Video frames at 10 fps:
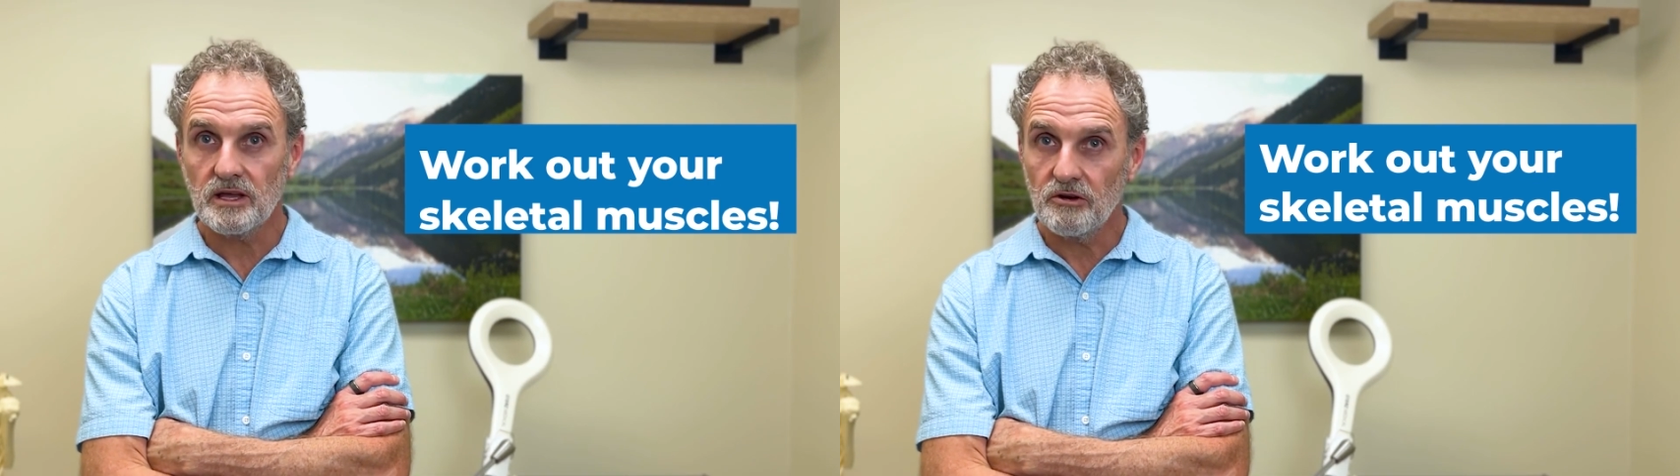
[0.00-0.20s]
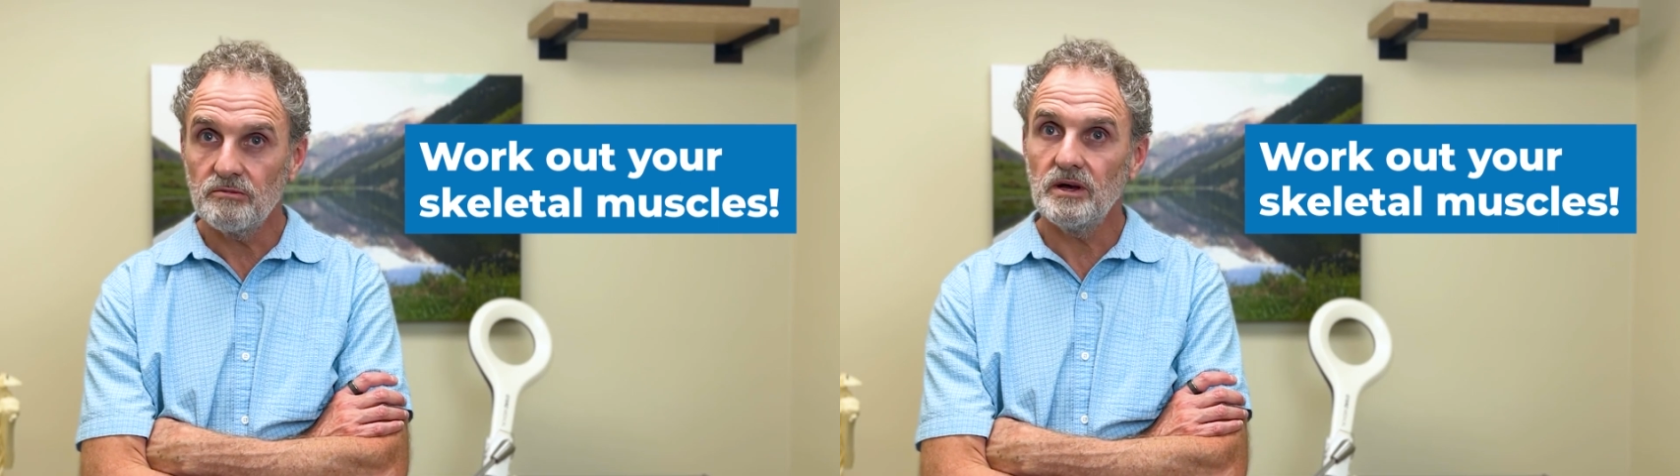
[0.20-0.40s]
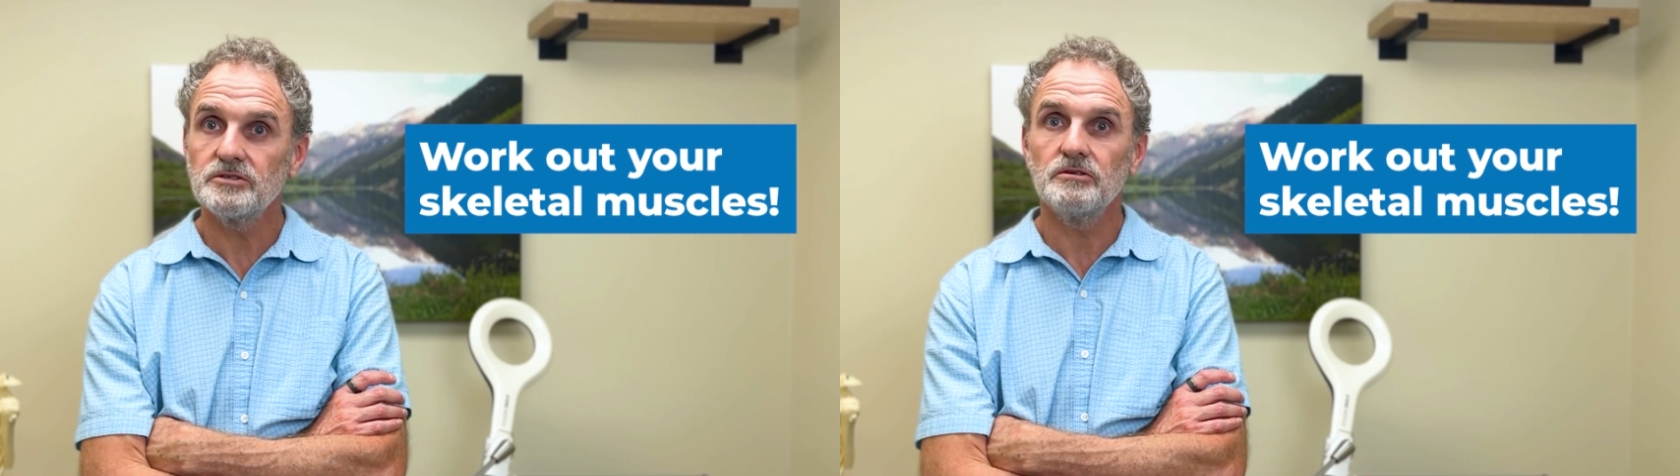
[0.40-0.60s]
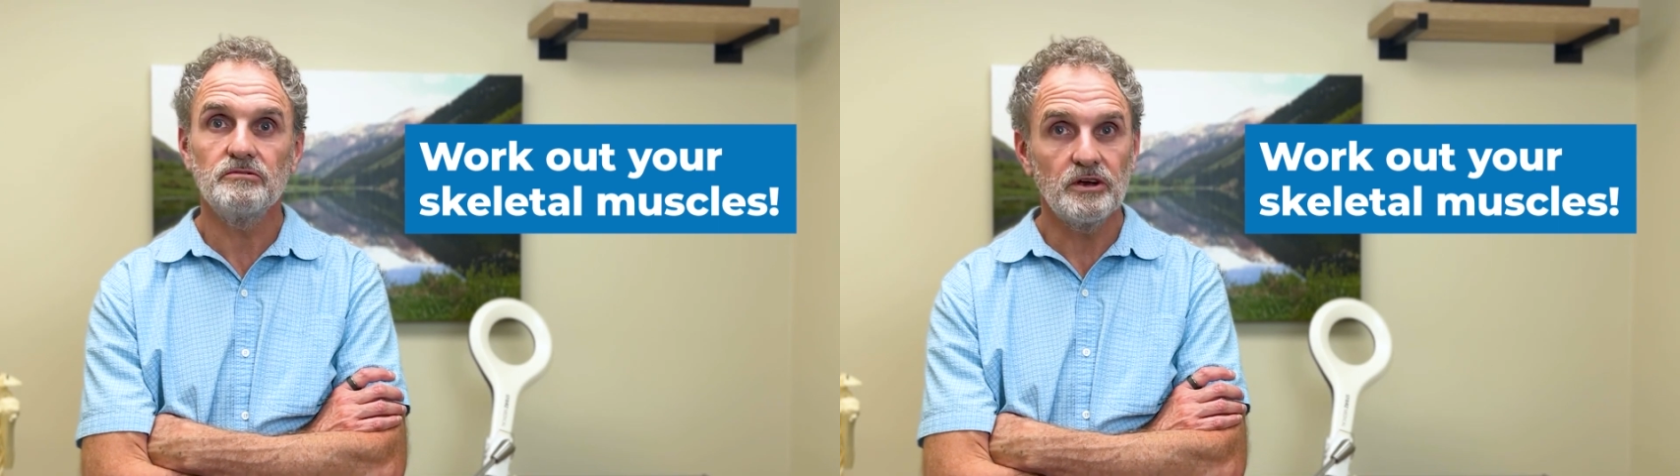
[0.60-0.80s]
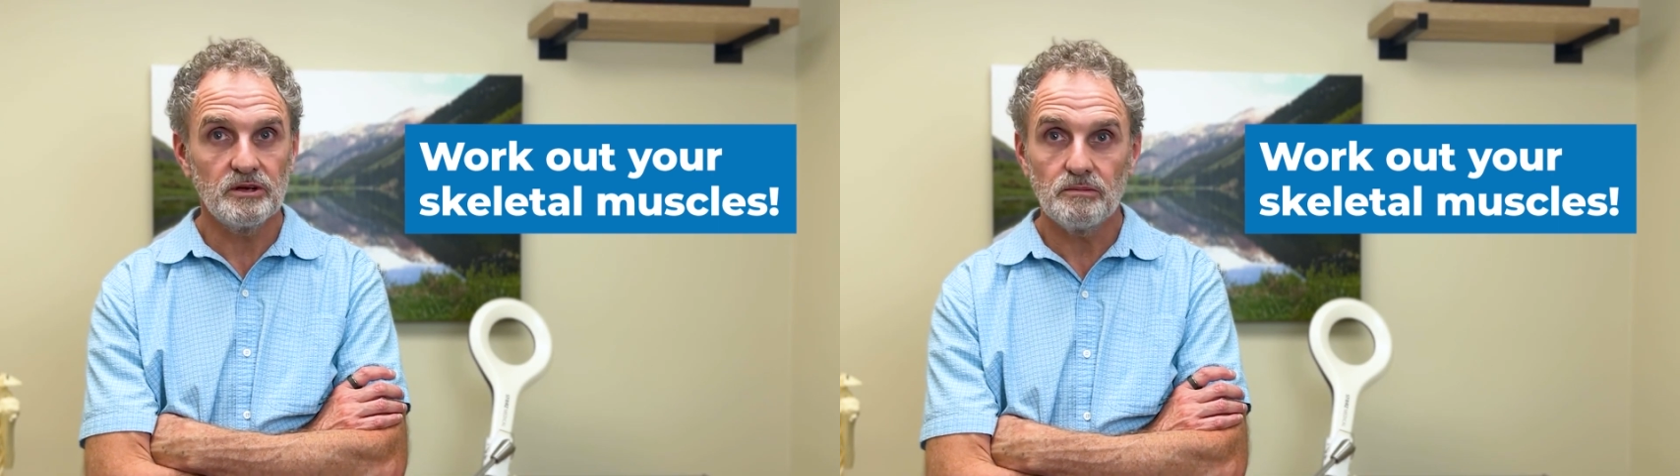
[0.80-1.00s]
skeletal muscle,
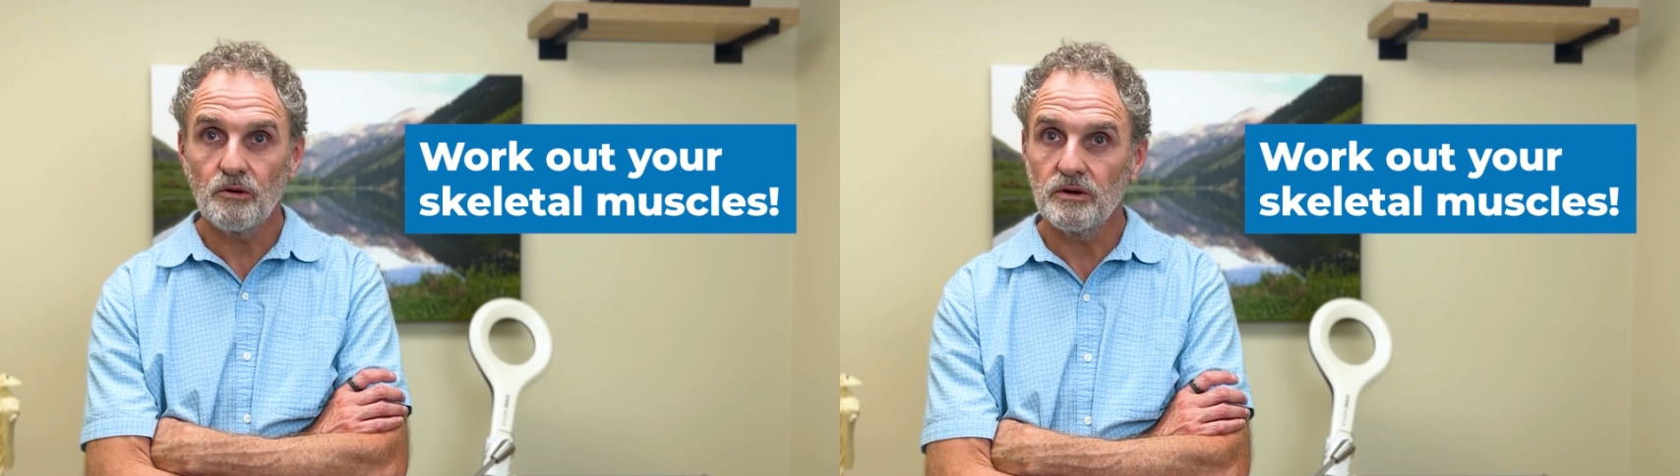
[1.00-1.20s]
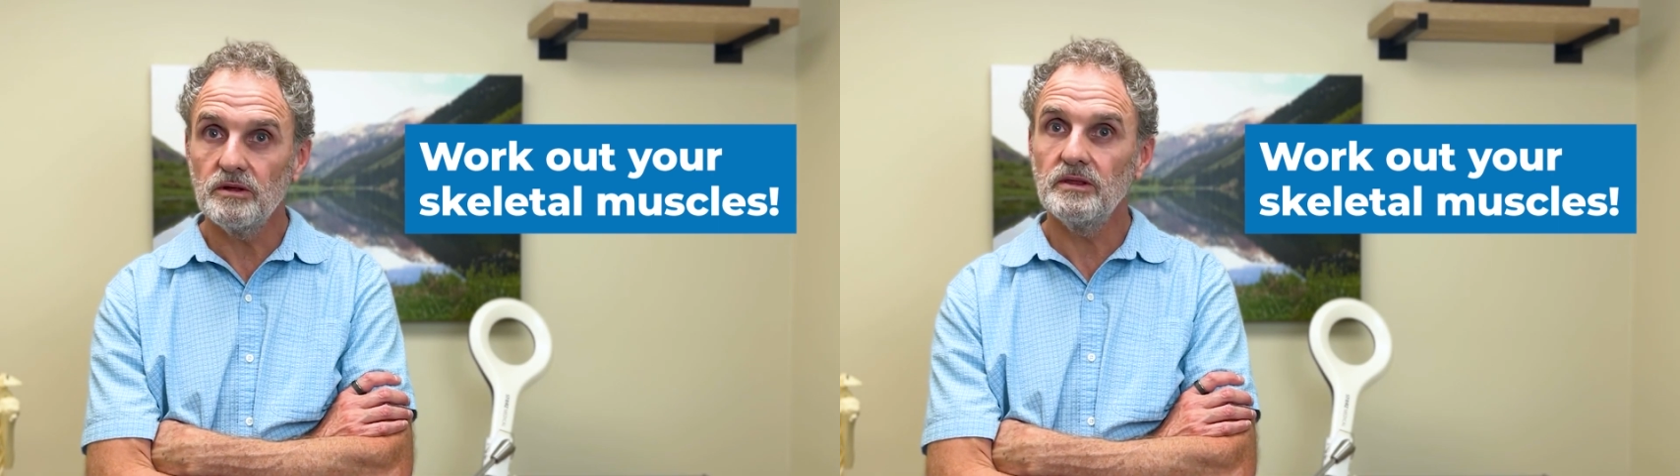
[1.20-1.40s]
very important.